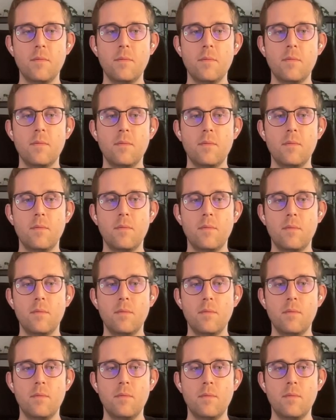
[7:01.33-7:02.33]

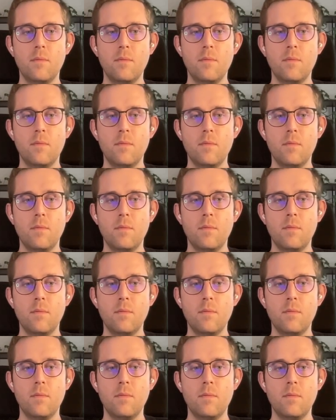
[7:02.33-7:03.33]

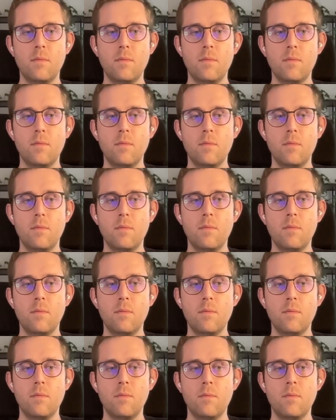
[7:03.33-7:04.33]

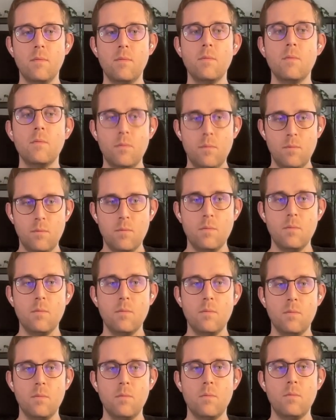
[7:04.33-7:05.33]

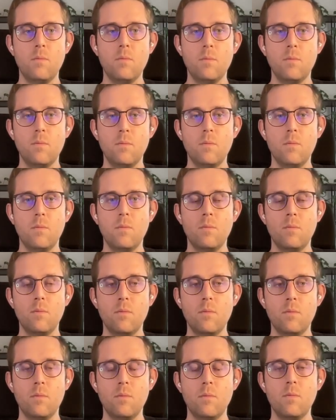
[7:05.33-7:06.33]

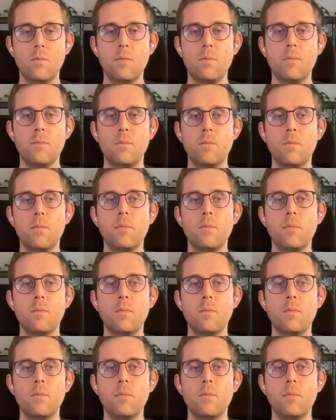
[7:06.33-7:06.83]
The person shown says nothing.